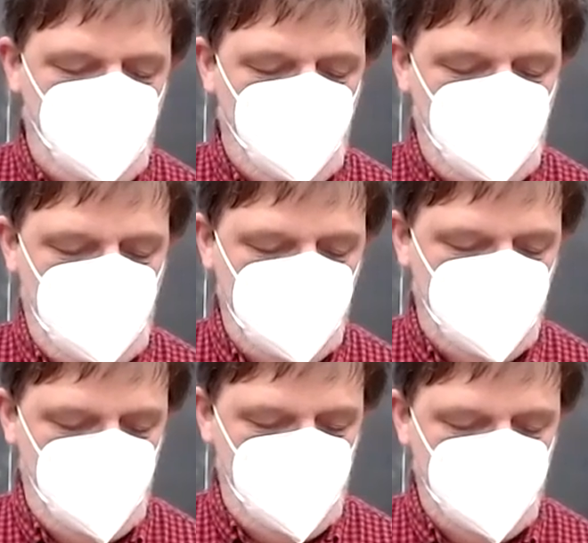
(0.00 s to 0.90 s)
able to find
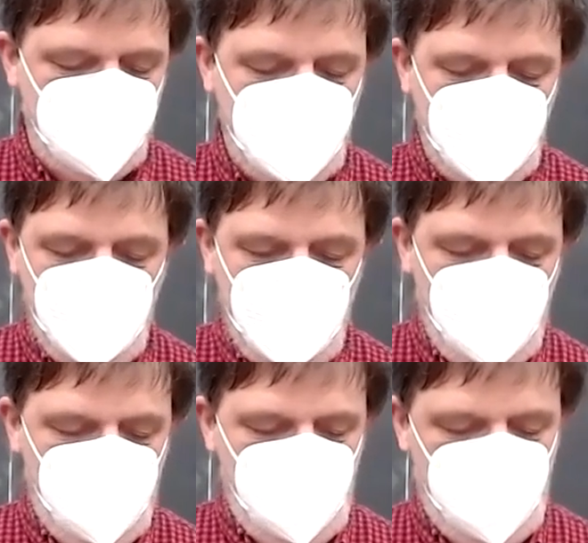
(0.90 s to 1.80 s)
something else.
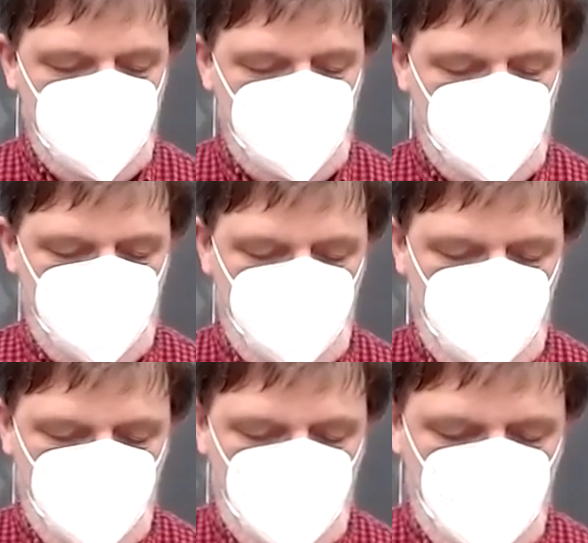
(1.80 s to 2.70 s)

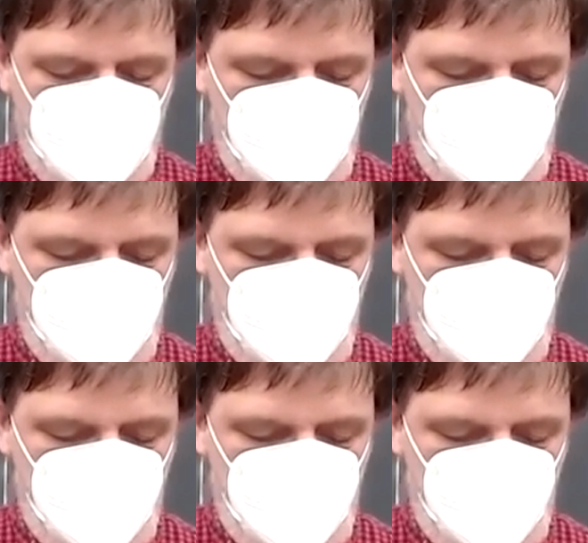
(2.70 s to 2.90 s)
Um,